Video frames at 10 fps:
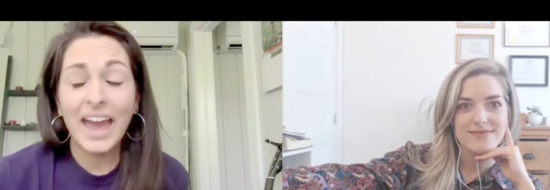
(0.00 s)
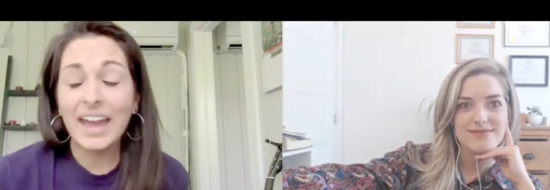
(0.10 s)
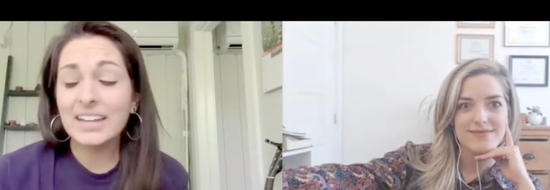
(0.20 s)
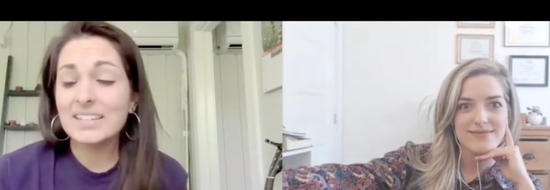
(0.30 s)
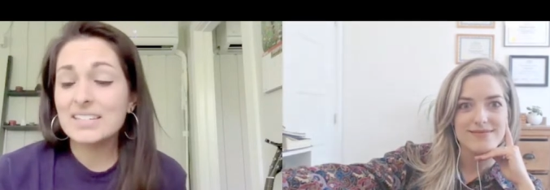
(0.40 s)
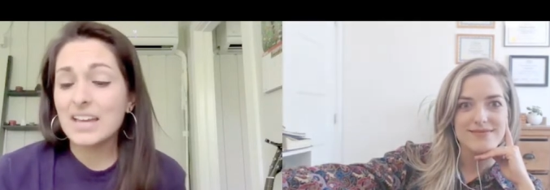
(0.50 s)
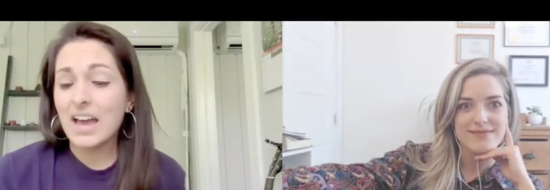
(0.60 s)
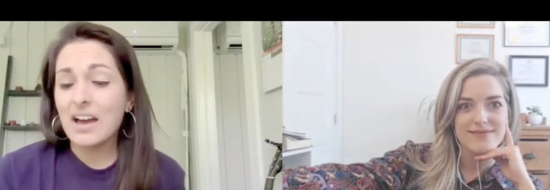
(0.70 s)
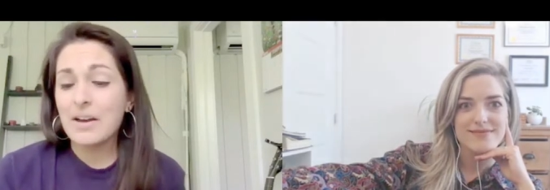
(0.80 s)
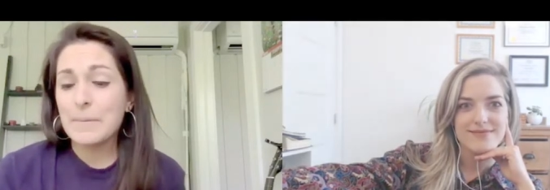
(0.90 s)
Speaker 1: And
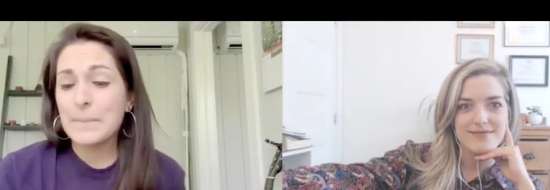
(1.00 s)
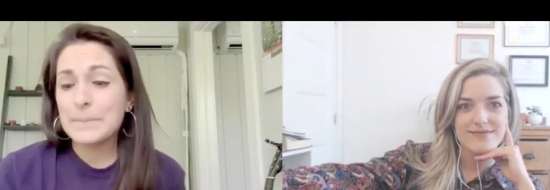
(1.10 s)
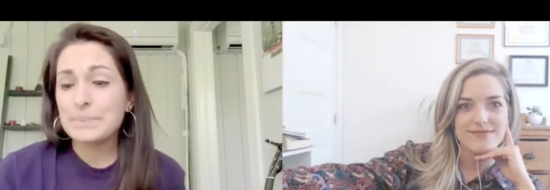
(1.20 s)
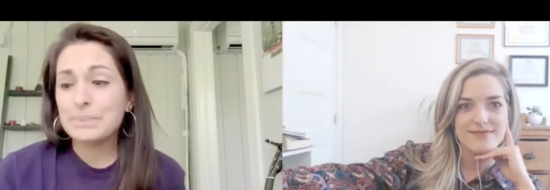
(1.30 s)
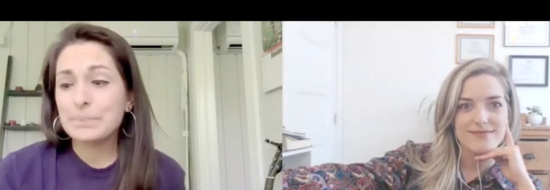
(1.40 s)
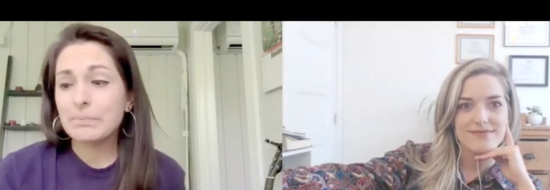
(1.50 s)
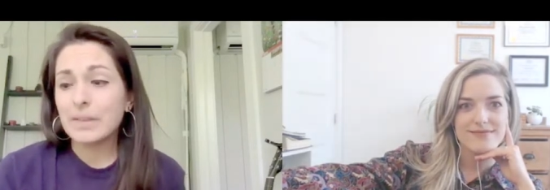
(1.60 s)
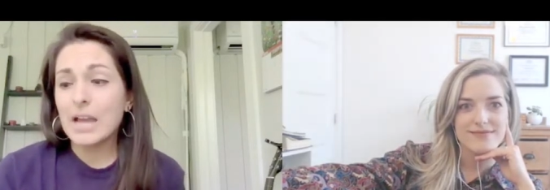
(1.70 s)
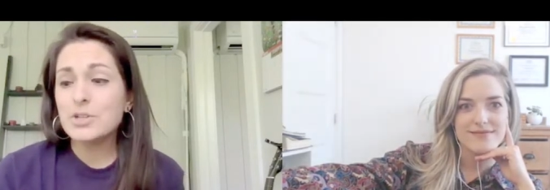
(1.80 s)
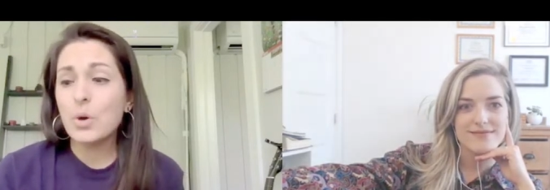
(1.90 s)
um,
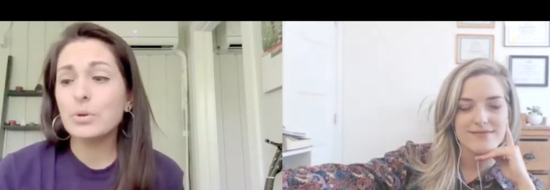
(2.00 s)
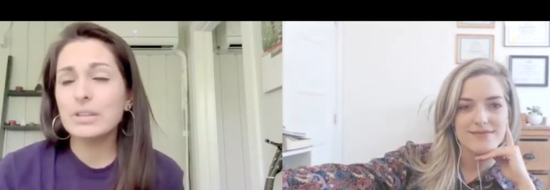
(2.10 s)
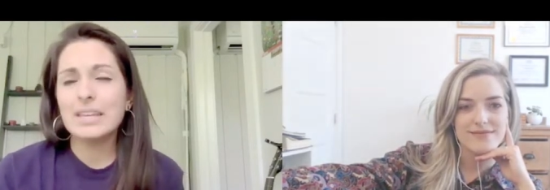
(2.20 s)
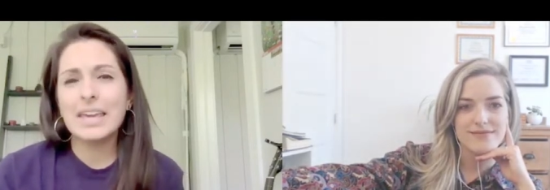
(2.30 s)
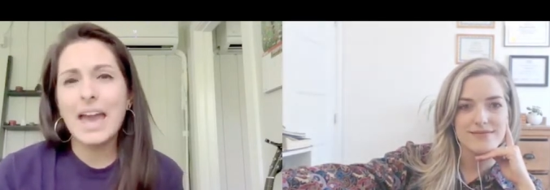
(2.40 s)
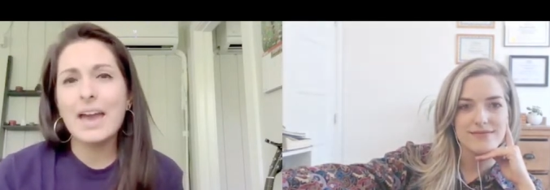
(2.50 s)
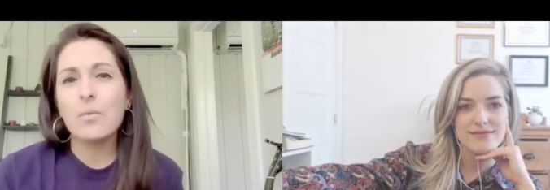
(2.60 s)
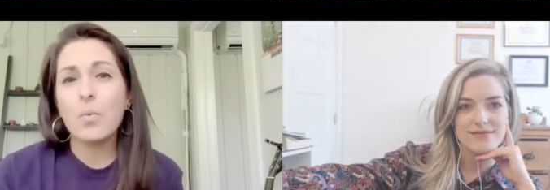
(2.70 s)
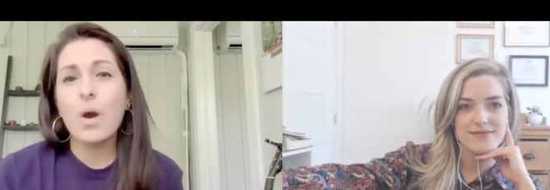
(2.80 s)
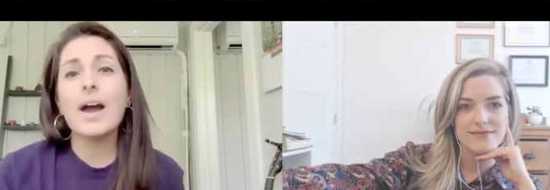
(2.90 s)
I totally get
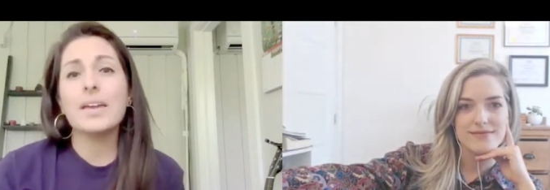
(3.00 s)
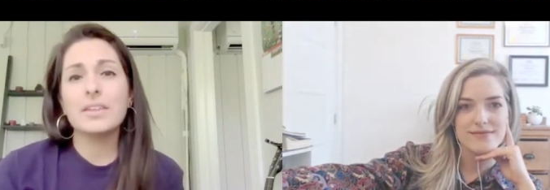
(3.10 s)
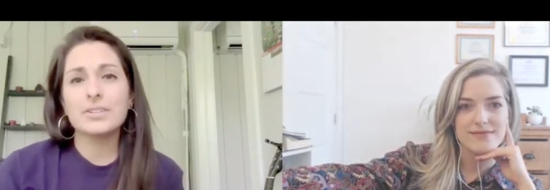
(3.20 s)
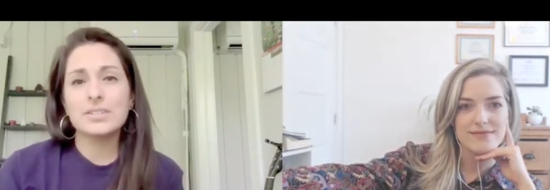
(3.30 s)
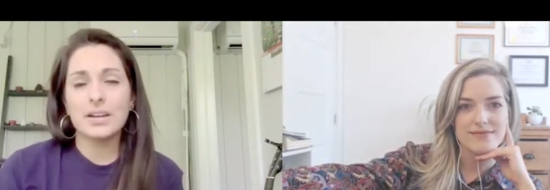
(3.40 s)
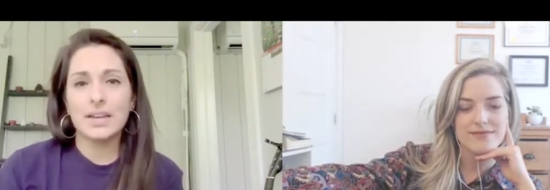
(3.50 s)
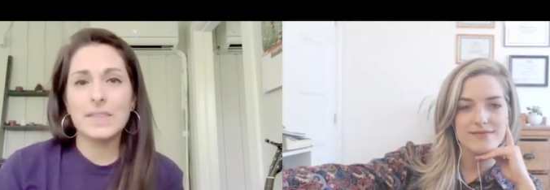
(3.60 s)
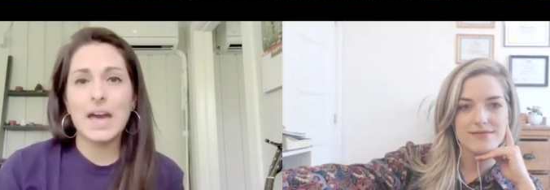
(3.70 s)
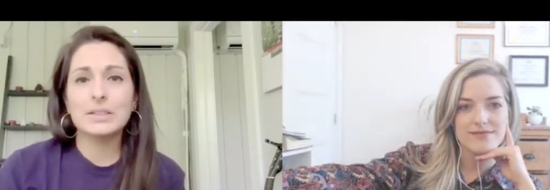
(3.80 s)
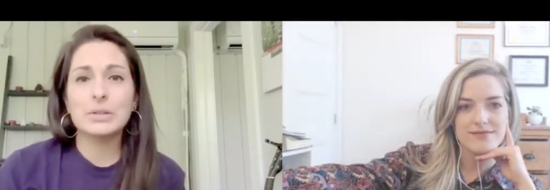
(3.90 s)
why they're stuck in
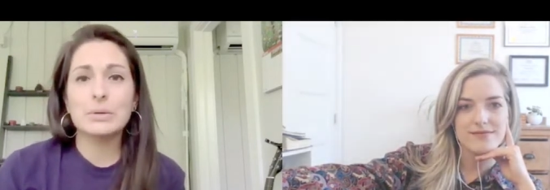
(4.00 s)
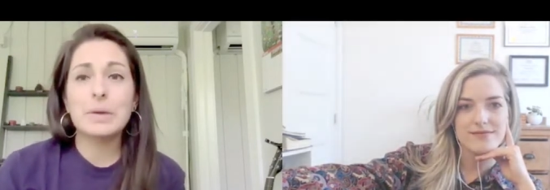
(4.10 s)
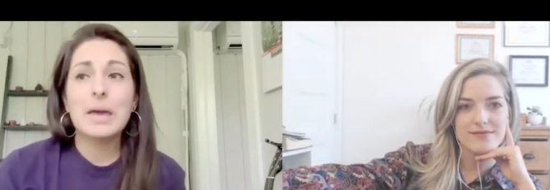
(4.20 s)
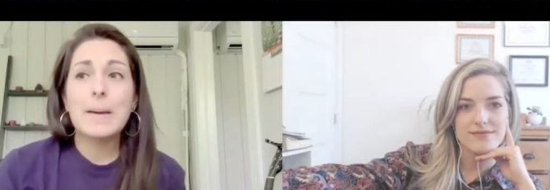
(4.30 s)
that loop.